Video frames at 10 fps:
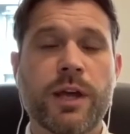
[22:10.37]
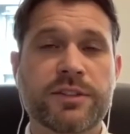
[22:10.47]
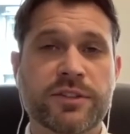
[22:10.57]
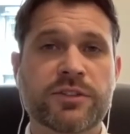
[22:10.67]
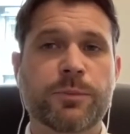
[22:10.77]

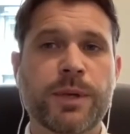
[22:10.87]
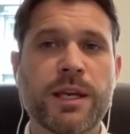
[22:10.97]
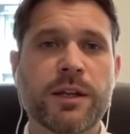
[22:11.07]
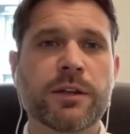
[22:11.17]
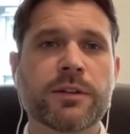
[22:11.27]
as a
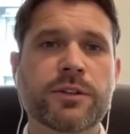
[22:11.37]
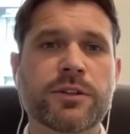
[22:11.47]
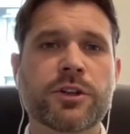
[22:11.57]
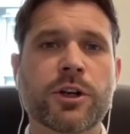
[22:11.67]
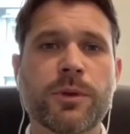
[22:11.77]
subpoena to
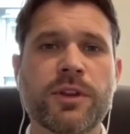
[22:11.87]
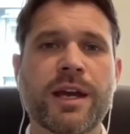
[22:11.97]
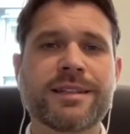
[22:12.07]
determine the